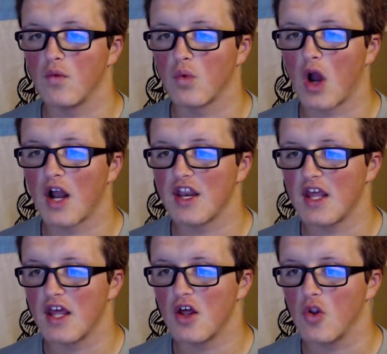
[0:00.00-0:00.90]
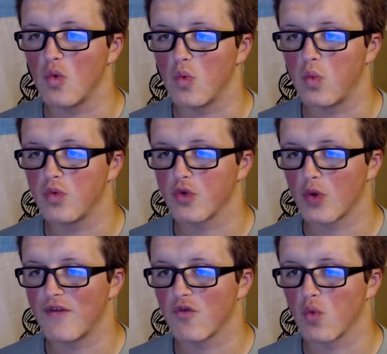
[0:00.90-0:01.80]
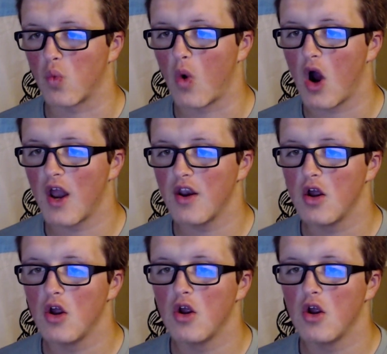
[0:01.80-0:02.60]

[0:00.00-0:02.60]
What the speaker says: Rodney Hill 3 for 1.